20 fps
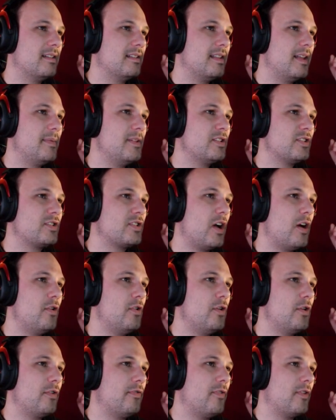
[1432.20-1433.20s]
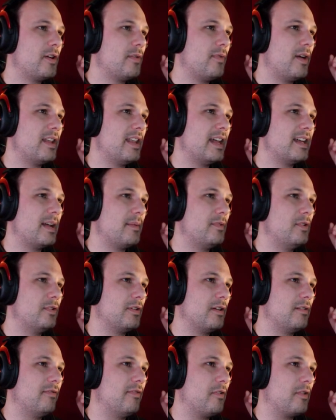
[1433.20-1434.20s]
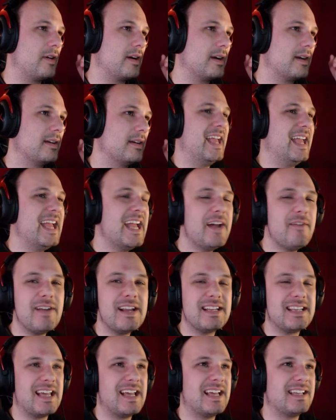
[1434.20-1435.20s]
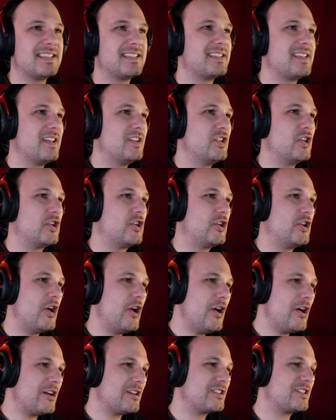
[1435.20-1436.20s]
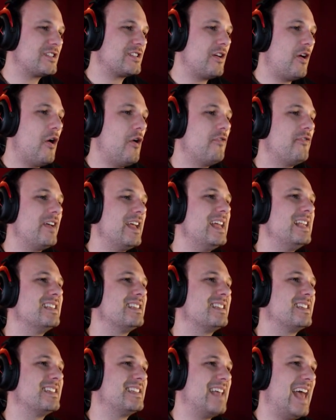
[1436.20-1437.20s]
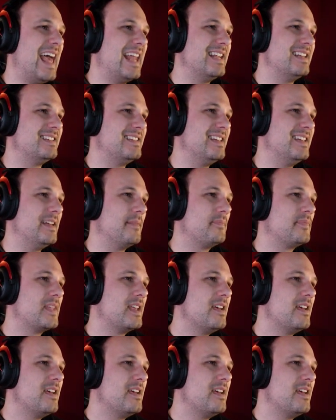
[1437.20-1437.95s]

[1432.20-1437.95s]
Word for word: Let me just go look for the one that I'm looking for. Here it is, the Curse of Insanity.